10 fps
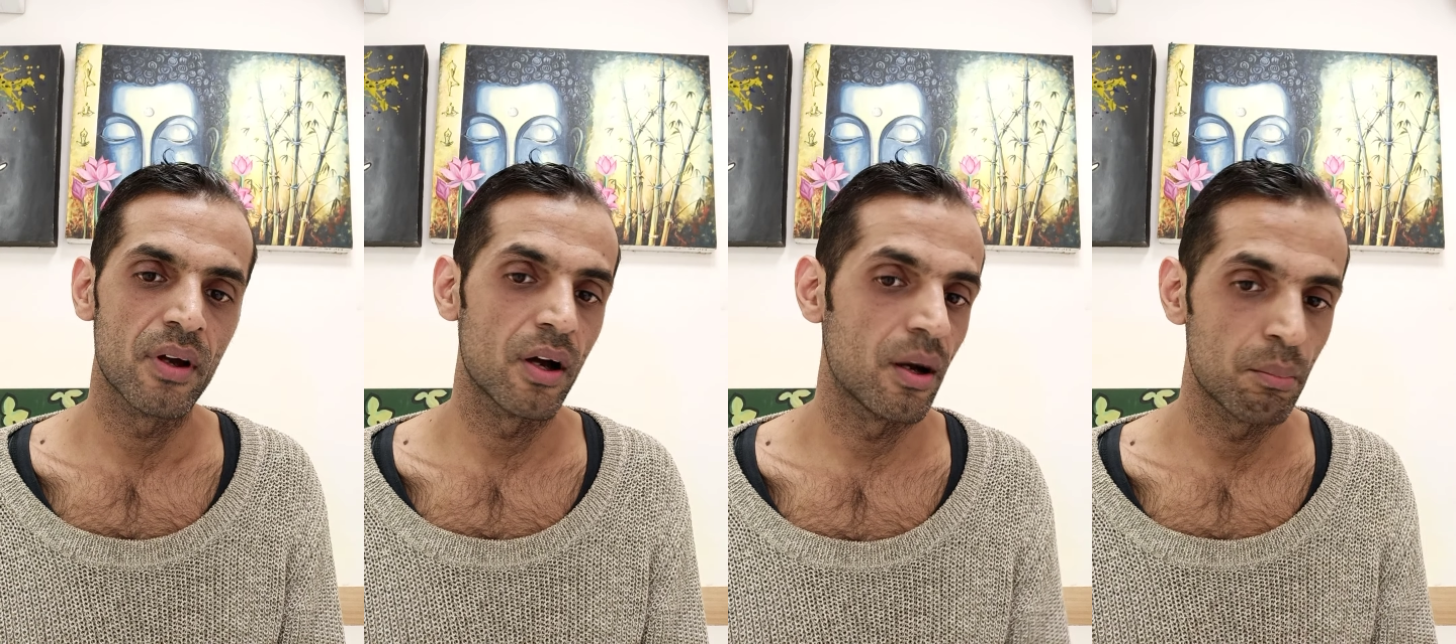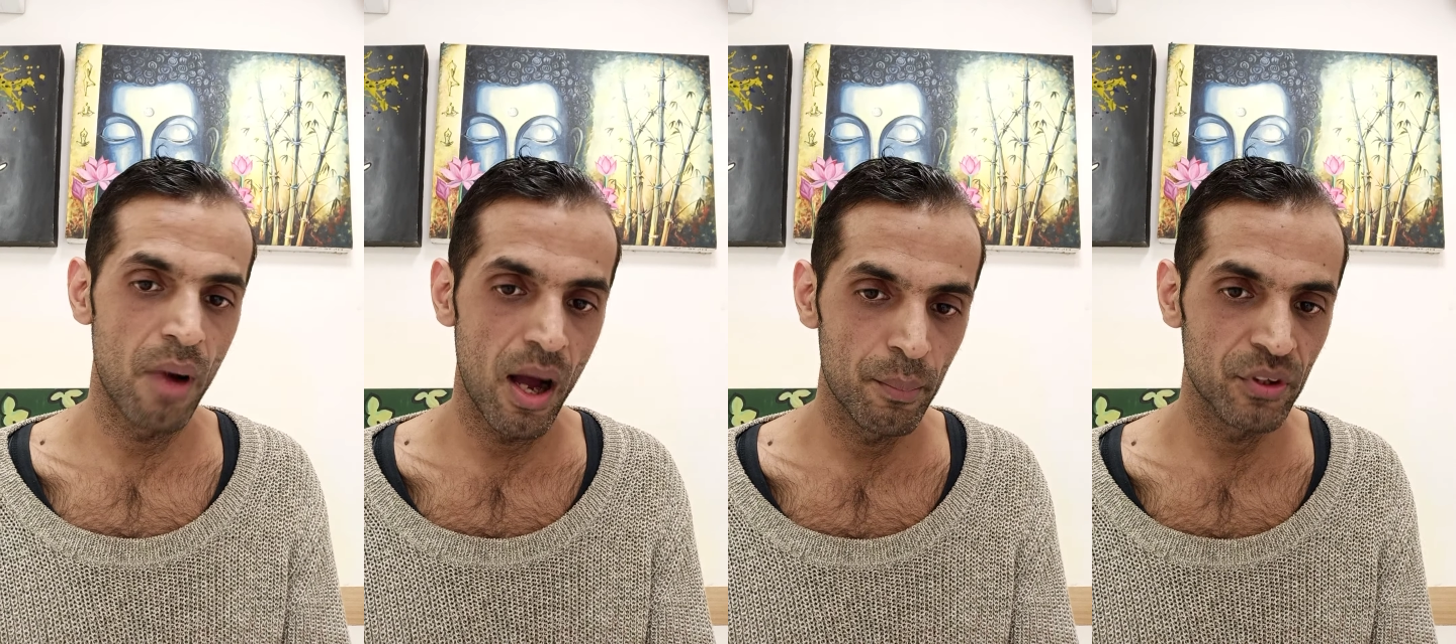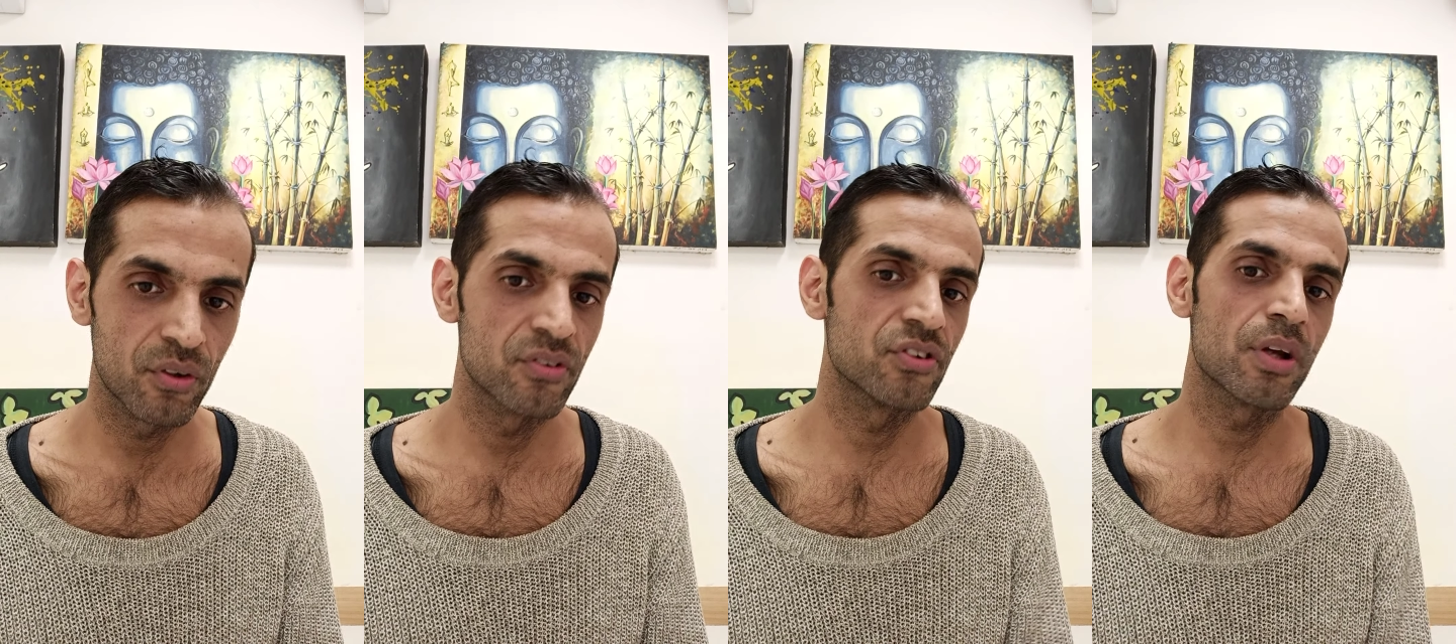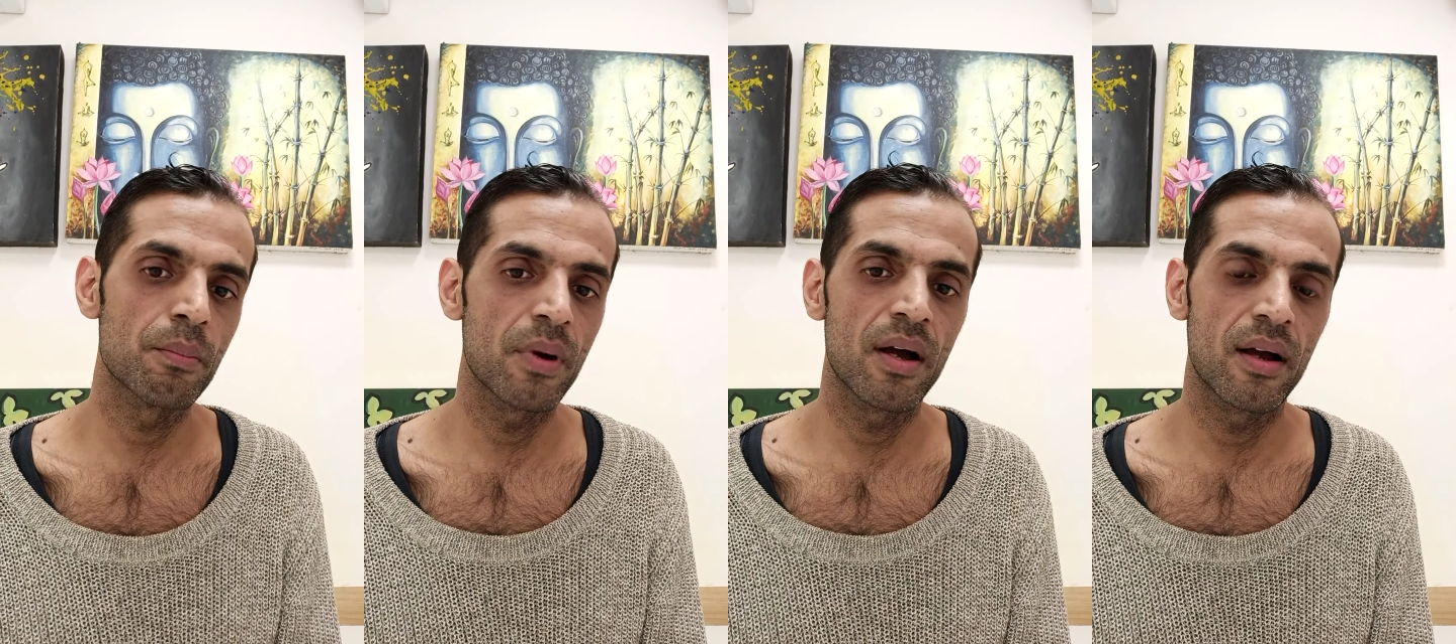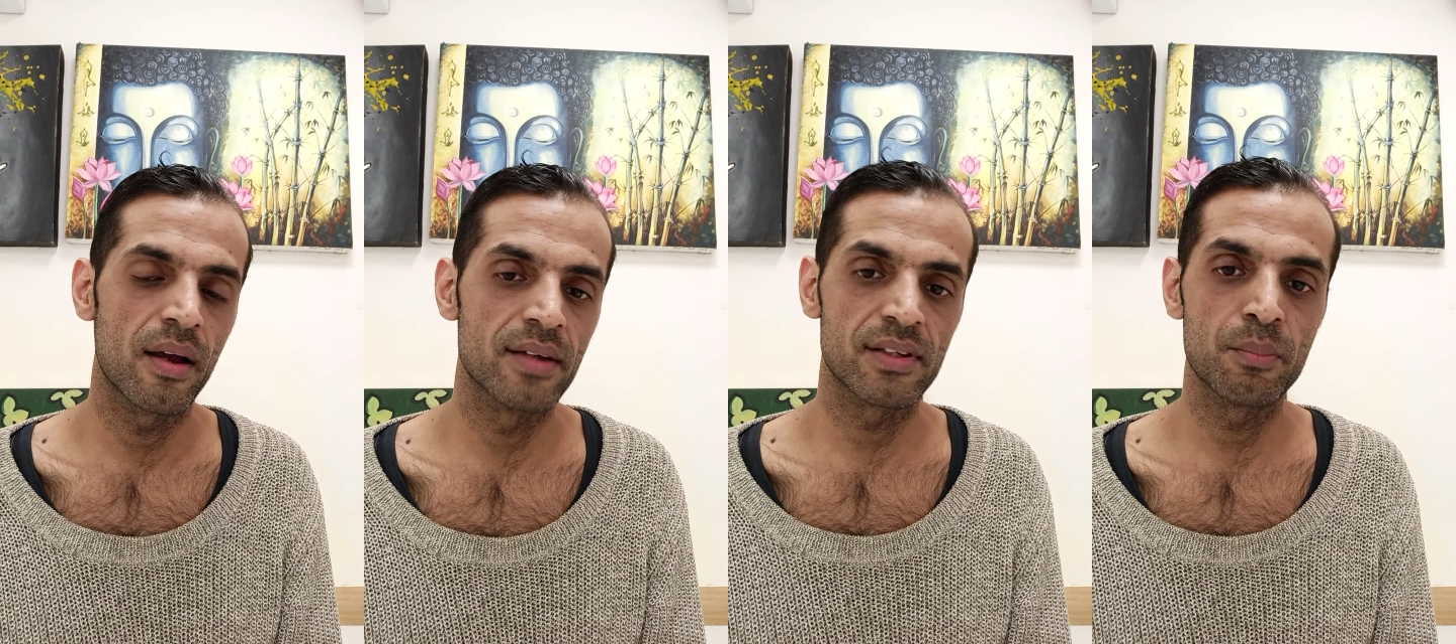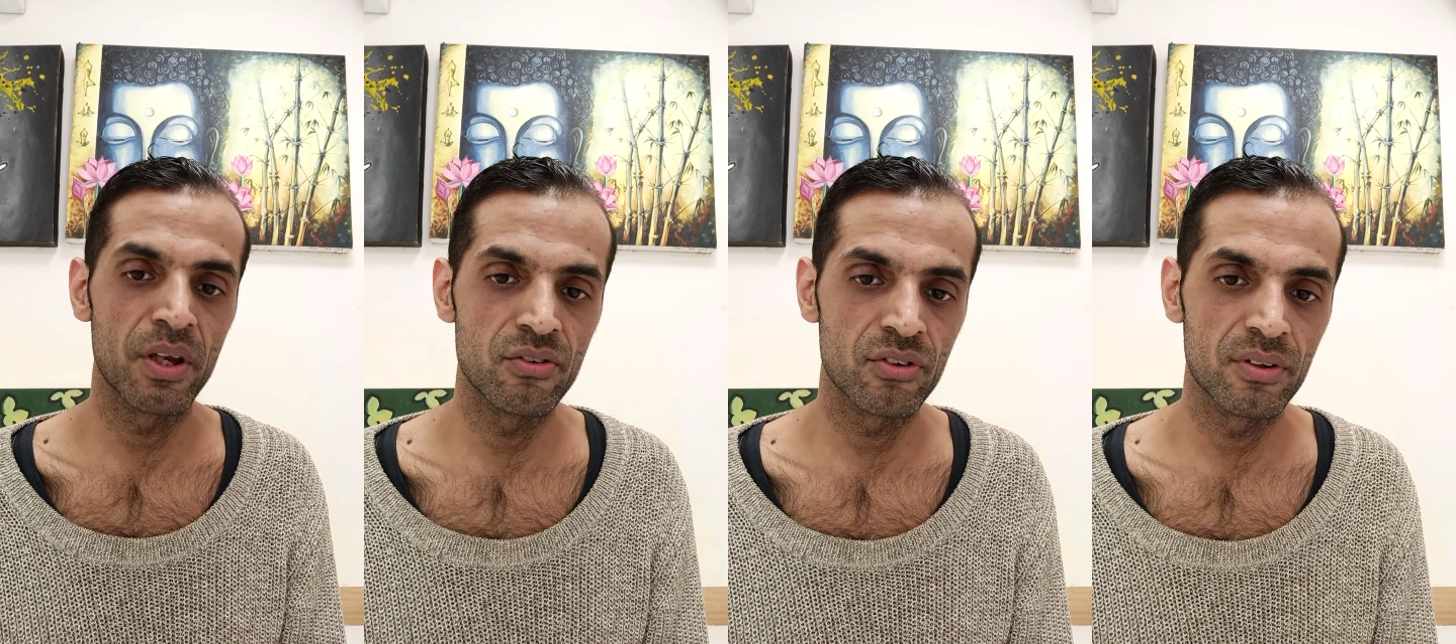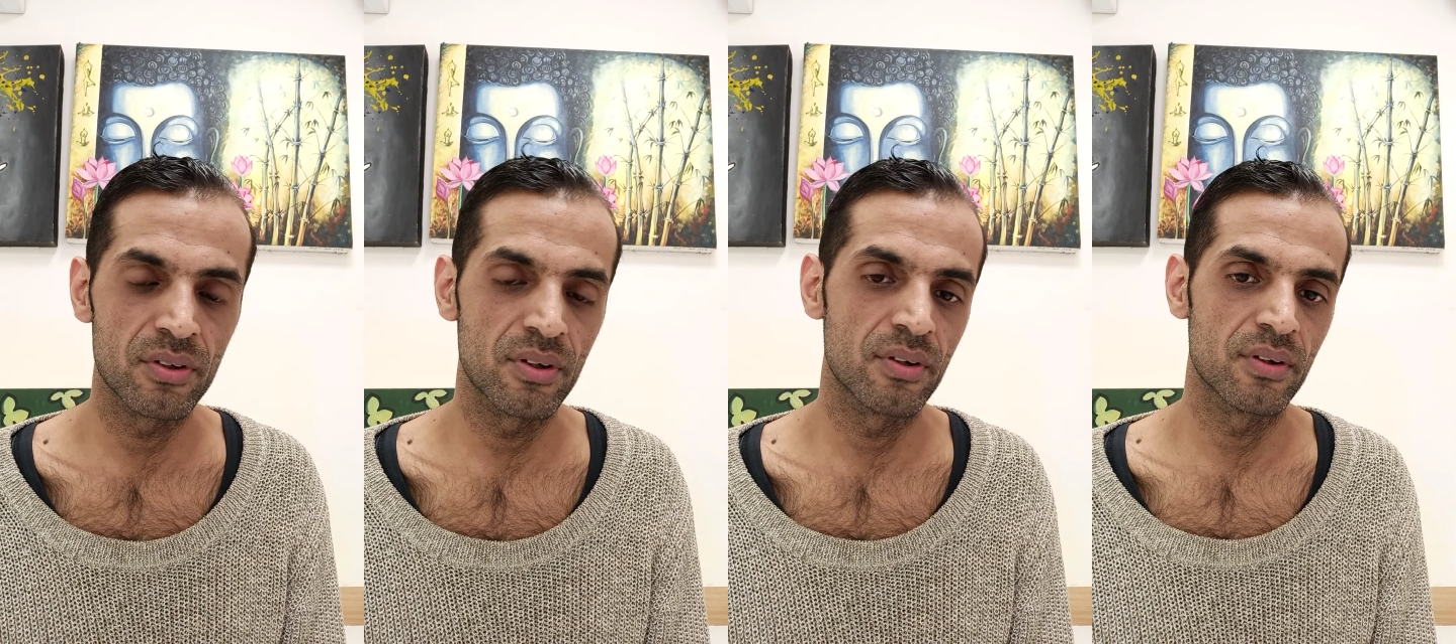Mahamrityunjaya, as I mentioned.